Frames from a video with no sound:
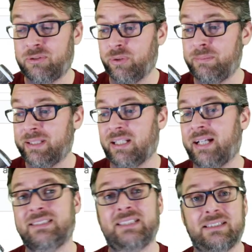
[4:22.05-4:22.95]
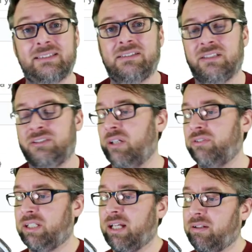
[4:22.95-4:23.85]
So it makes a lot of sense to do those
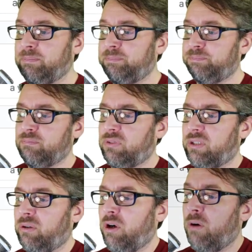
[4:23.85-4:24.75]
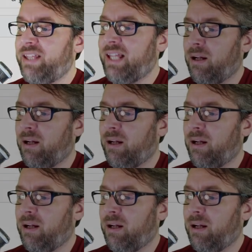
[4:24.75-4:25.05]
together. So hopefully that